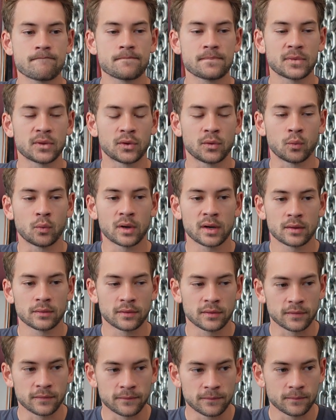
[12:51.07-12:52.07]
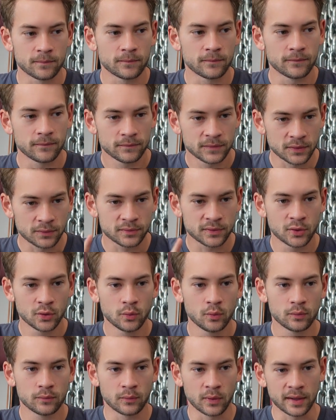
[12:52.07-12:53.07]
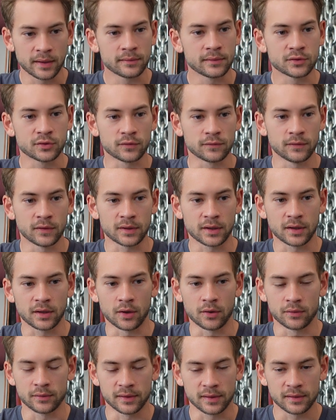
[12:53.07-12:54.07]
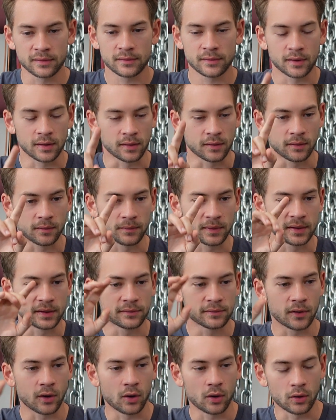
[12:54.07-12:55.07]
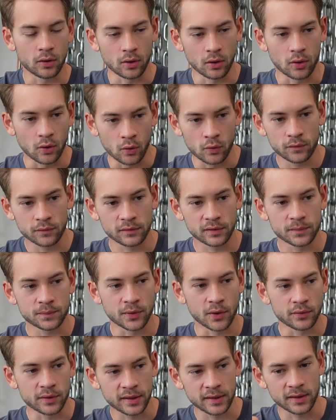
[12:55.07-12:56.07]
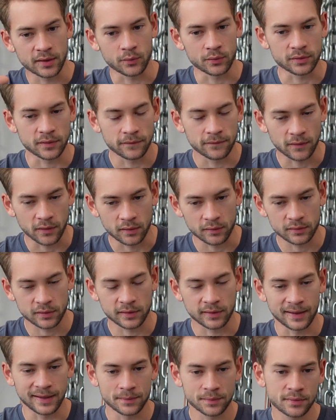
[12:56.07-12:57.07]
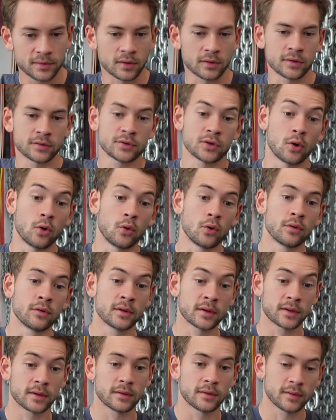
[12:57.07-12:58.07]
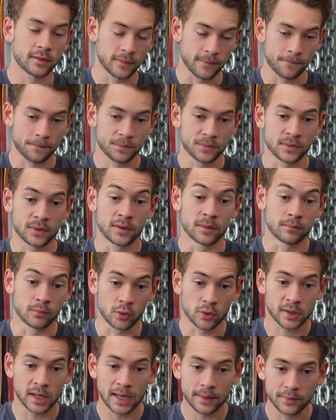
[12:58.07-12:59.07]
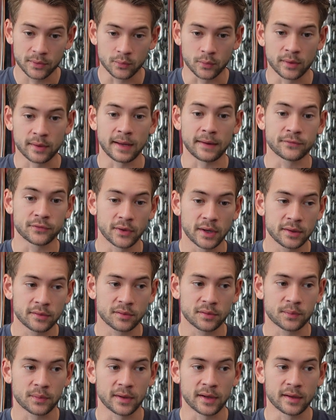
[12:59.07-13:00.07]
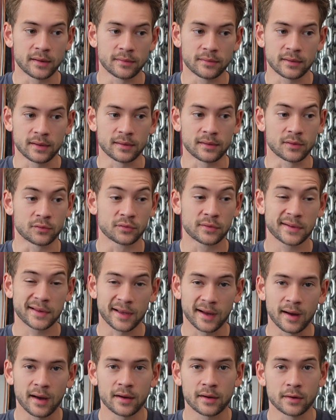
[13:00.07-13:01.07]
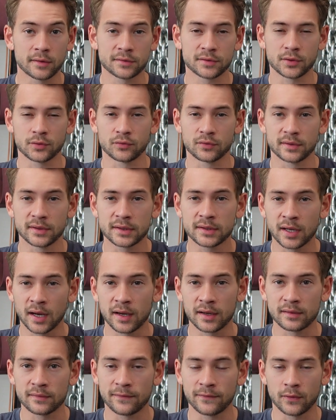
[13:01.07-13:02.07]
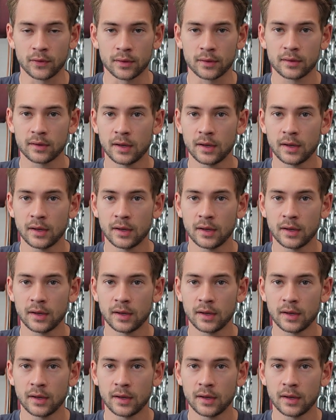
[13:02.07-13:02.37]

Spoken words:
there's two ways that your foot can go in this, and it's overly pronating with the fault collapsed arch, or the more common one after ankle sprains is a really high arch and a really tight foot.